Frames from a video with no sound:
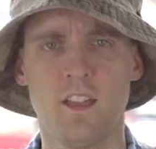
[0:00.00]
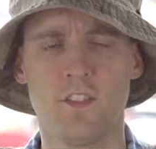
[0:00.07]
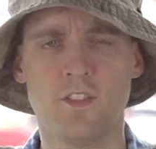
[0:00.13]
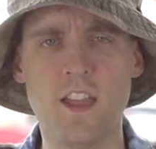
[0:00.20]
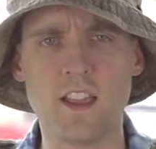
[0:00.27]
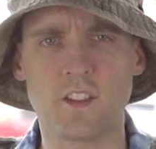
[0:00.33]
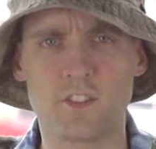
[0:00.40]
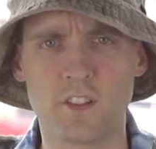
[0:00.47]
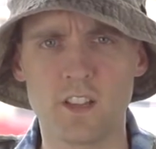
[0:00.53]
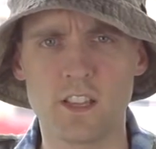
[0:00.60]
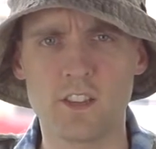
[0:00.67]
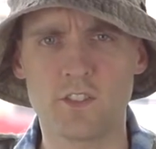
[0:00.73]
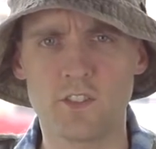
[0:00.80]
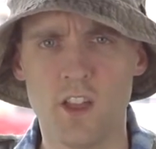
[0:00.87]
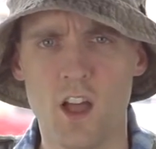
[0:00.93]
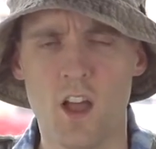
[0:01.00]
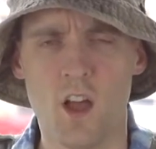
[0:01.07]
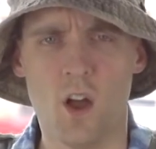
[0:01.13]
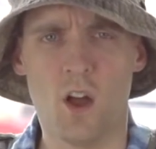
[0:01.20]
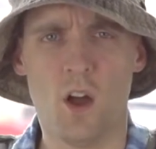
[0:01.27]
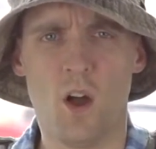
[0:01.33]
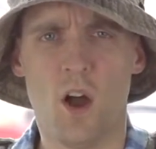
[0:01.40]
Thanks, Elise.
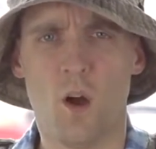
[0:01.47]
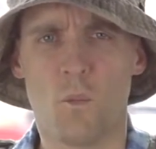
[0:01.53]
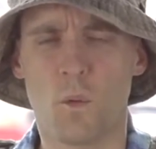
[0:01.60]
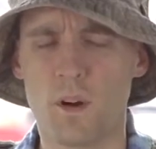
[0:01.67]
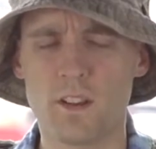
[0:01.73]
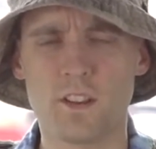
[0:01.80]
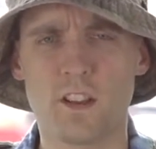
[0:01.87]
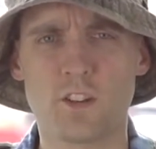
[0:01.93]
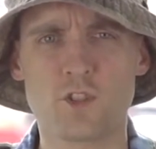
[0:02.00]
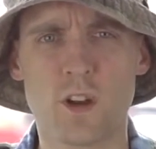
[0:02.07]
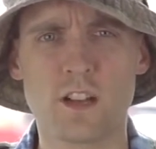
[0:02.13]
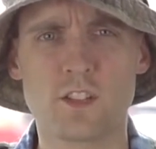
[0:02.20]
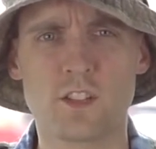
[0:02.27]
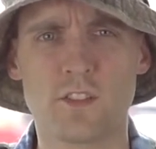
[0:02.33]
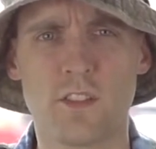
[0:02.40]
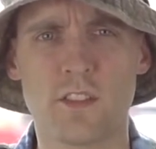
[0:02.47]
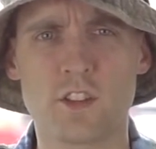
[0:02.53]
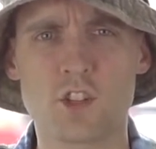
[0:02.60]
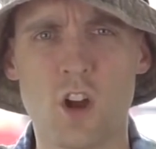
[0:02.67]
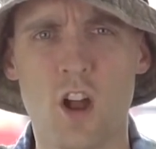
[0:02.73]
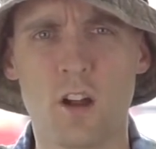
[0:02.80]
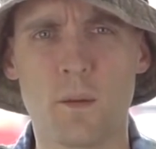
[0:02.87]
We're in the trenches of the
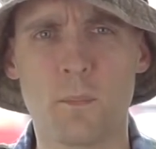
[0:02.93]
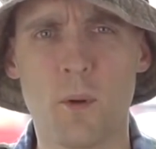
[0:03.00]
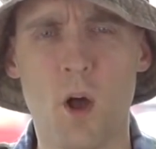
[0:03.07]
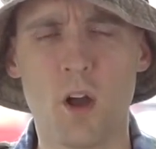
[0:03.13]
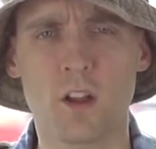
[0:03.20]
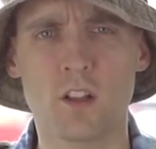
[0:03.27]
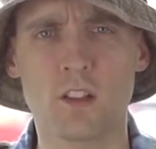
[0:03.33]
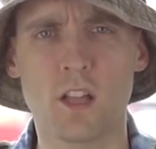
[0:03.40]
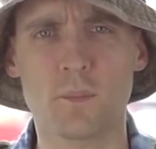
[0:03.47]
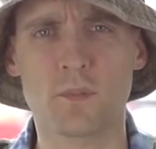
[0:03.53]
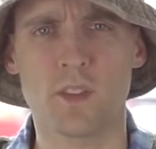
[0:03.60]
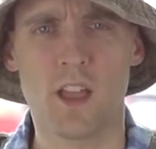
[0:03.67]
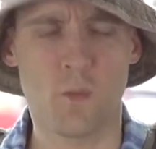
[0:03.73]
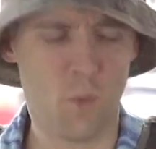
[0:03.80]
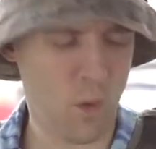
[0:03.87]
Chocapocalypse.